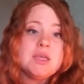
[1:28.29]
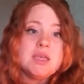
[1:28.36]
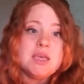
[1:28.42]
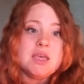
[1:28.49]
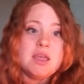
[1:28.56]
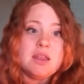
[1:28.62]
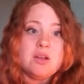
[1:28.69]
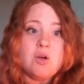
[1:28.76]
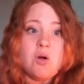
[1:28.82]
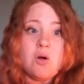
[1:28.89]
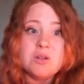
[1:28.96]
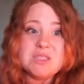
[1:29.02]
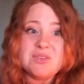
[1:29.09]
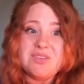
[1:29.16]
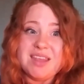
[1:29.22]
in
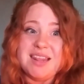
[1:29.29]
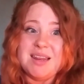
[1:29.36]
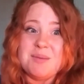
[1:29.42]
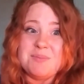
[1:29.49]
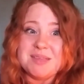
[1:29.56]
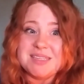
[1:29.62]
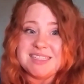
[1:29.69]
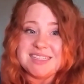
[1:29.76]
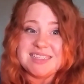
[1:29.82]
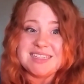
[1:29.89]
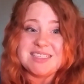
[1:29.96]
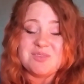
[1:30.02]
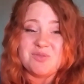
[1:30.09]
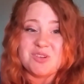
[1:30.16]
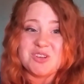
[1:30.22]
cultivating a
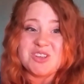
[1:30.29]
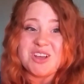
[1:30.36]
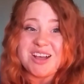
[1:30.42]
business for